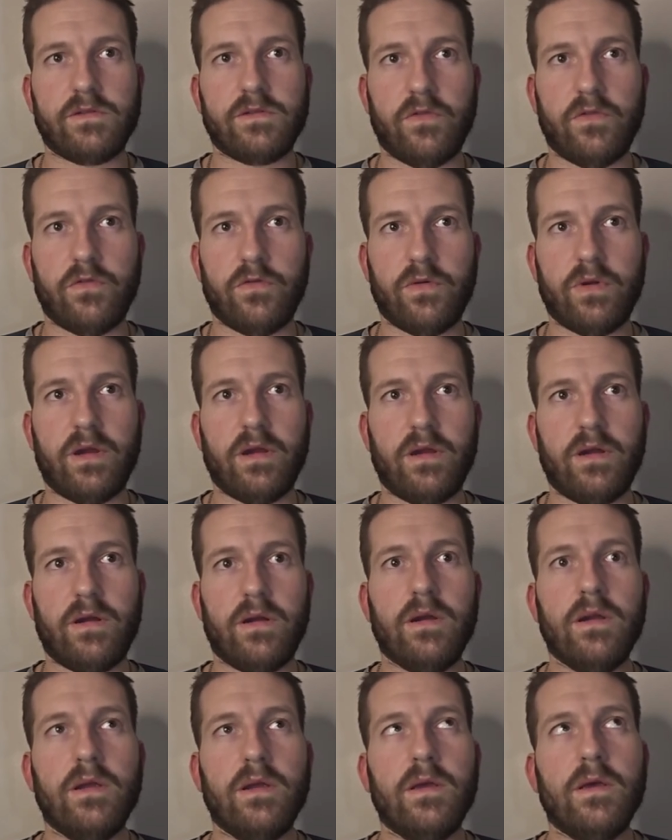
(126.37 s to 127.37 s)
So if you were
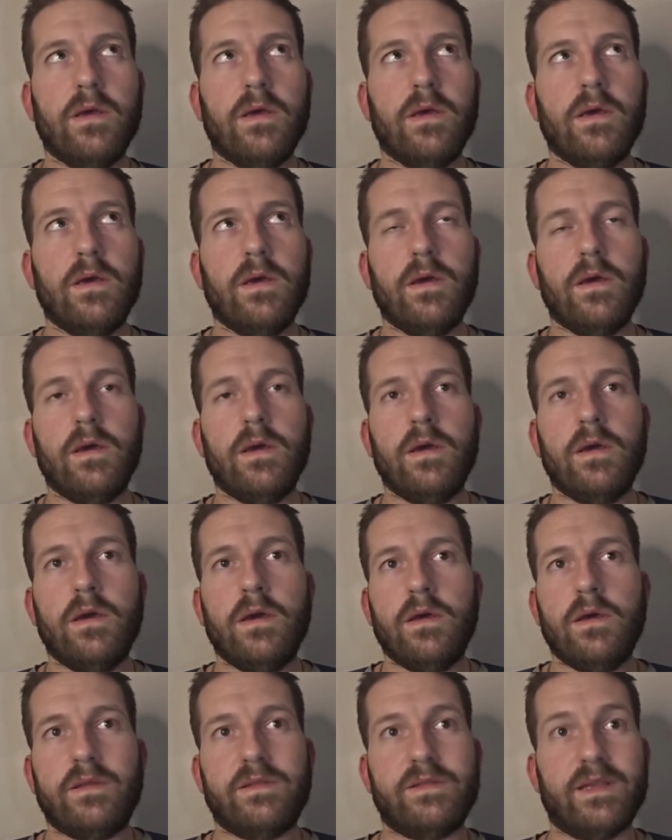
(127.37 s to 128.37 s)
here
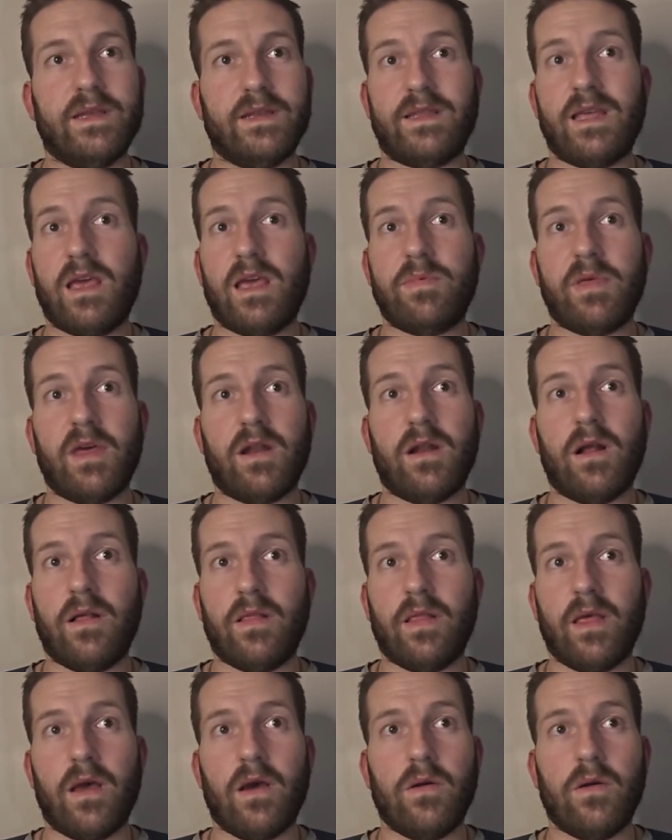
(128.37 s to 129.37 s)
to sit and type that
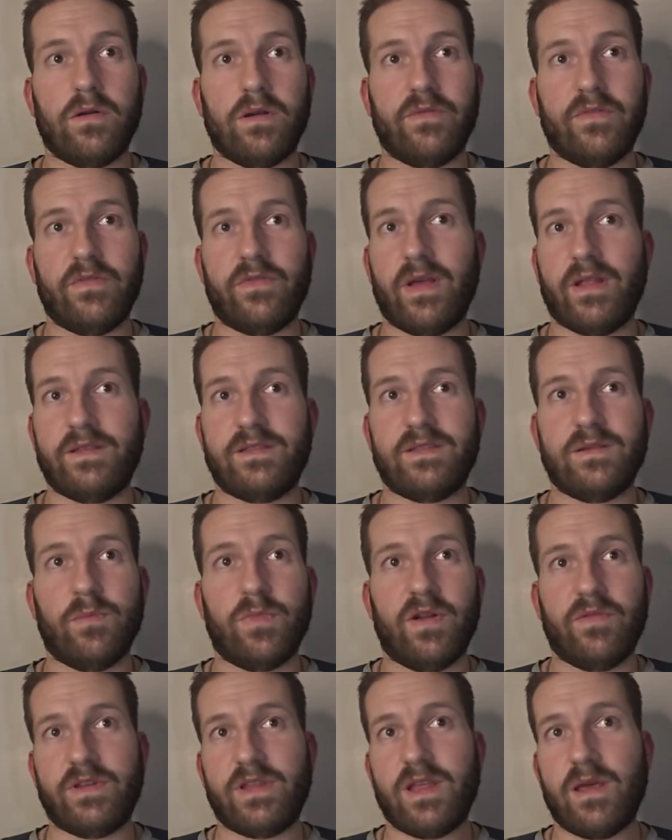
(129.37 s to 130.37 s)
all out, or even if you had
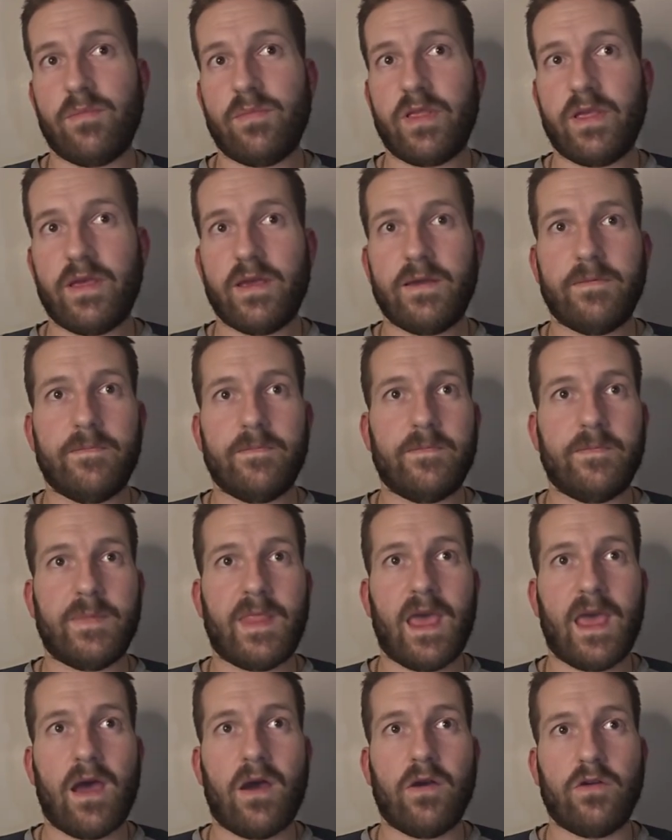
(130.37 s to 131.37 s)
somewhat of a template,
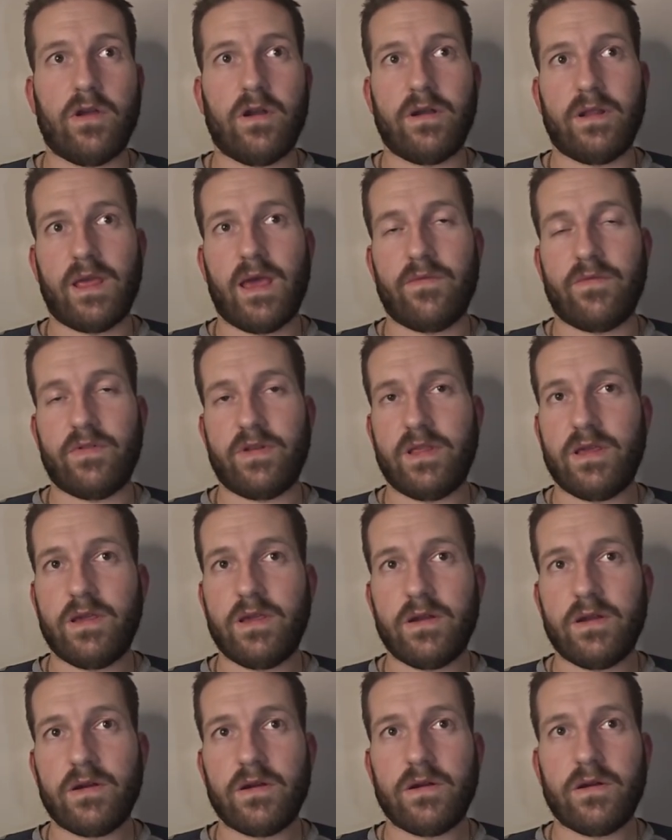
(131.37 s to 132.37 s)
now you already have it
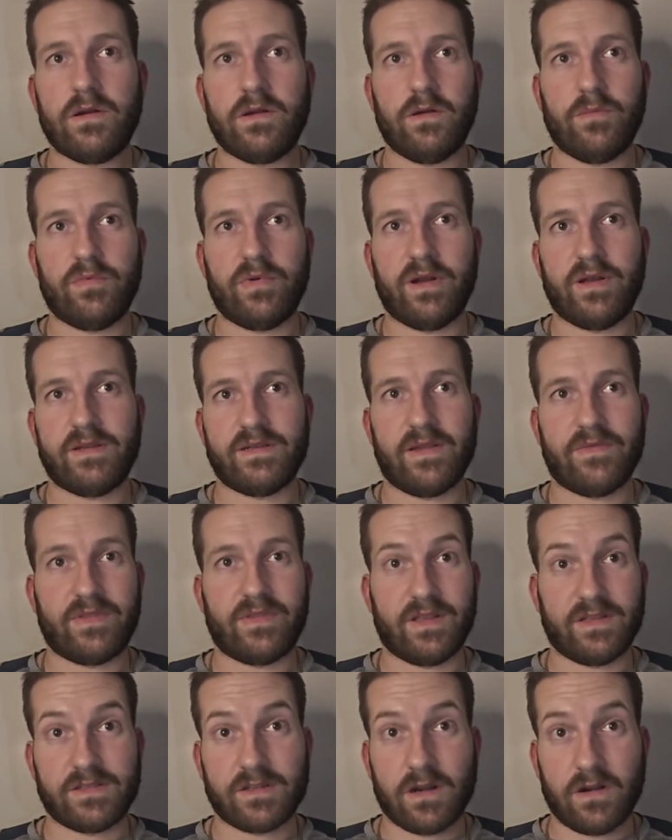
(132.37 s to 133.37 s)
here. Your brain doesn't have to
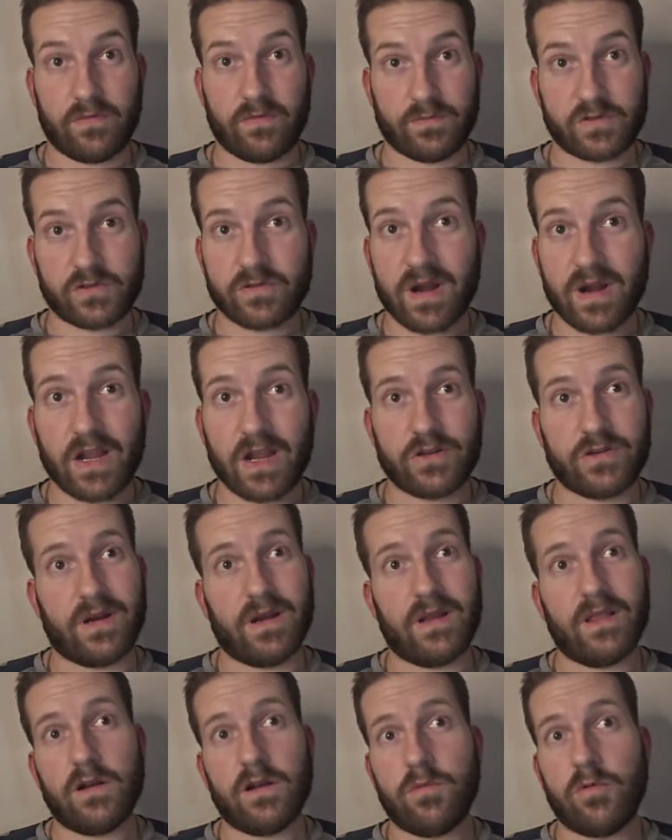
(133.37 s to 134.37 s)
get started from scratch. You
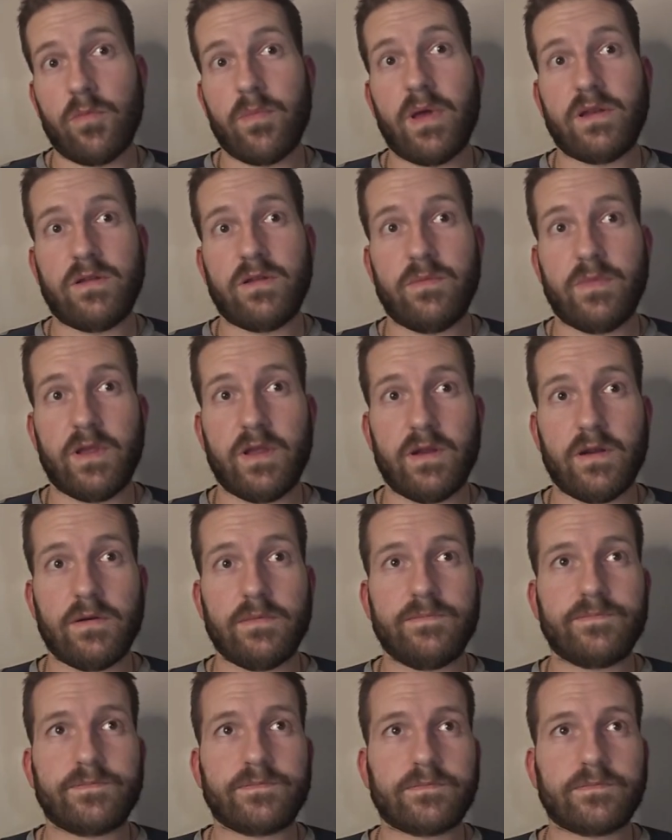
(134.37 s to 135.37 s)
get a little momentum here.